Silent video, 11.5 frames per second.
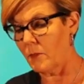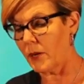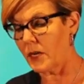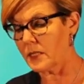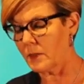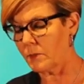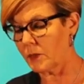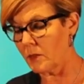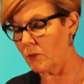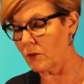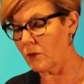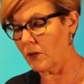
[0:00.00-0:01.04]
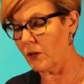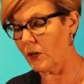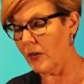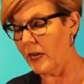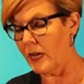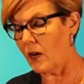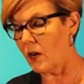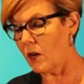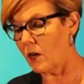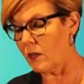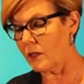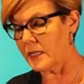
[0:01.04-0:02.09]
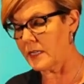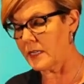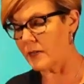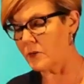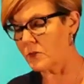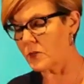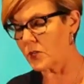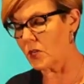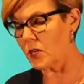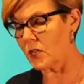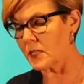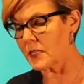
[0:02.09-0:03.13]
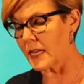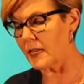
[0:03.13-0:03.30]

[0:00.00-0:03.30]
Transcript: possibly more, all his own songs